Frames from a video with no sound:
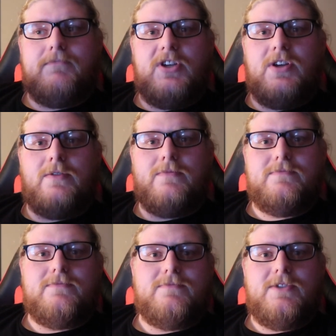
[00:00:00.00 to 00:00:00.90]
you know
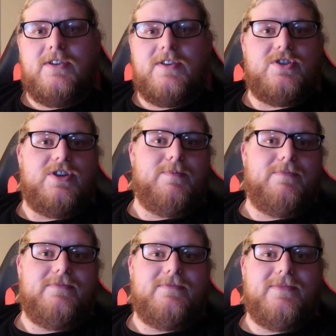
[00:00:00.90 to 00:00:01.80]
the chip
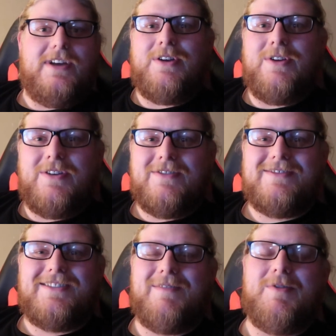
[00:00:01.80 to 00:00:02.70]
I don't know
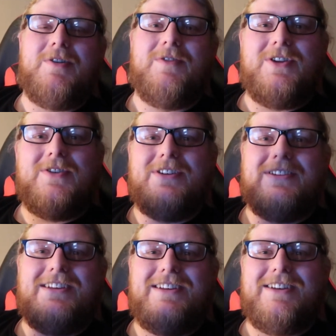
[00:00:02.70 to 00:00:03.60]
am I
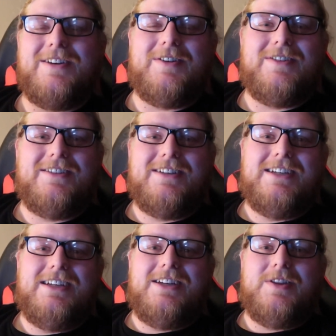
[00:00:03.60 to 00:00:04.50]
overloading the uh,
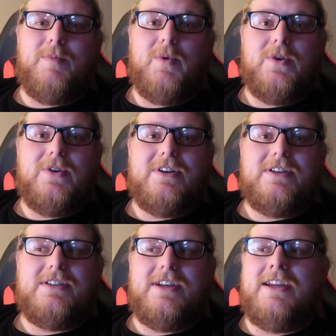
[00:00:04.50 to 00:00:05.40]
the board
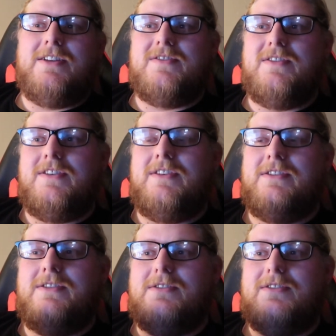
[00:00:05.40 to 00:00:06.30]
and is
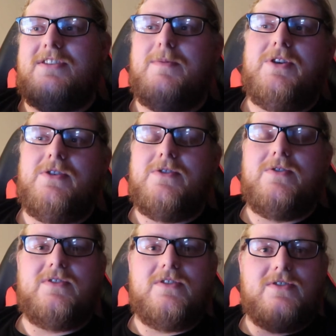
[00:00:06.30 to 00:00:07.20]
the CPU
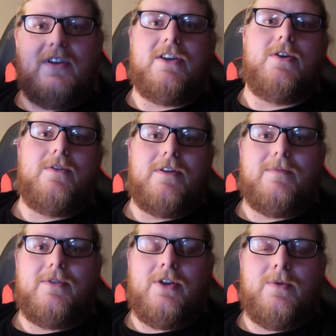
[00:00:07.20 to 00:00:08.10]
usage like going
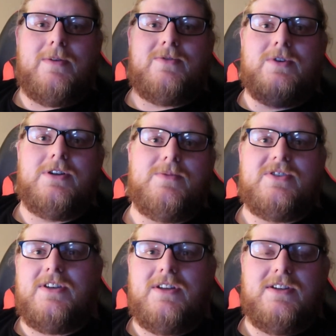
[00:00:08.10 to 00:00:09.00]
up all the way up to
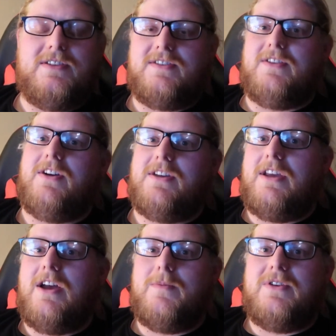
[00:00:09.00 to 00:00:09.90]
100% and is it
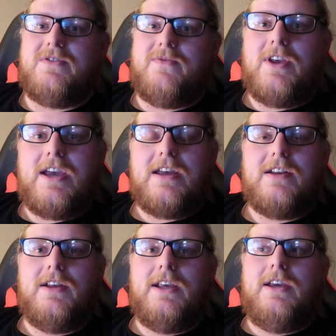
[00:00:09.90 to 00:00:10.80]
locking out because of
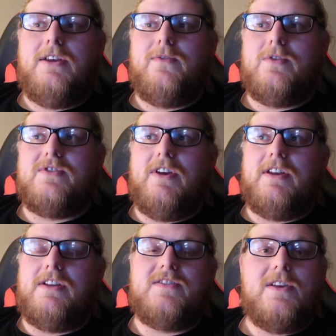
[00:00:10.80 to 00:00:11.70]
that for a
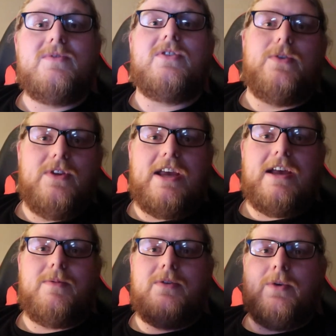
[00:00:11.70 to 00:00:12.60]
second. It seems to only
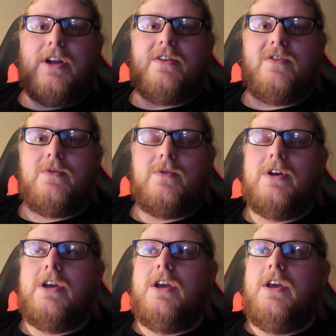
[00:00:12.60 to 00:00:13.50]
happen when I do
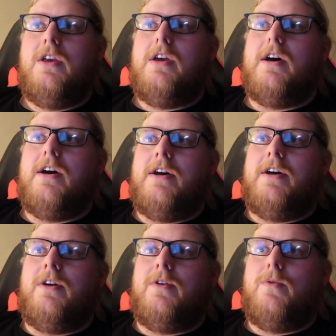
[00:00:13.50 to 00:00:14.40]

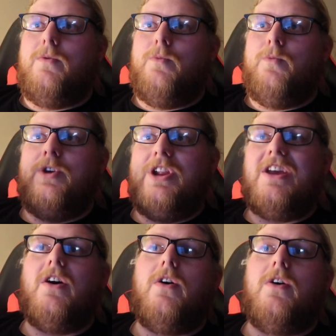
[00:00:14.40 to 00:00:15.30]
uh,
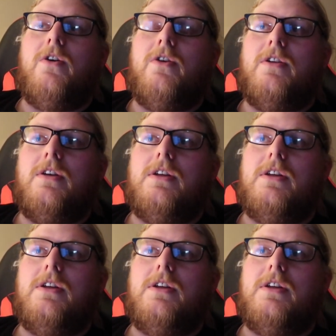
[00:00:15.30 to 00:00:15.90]
really hard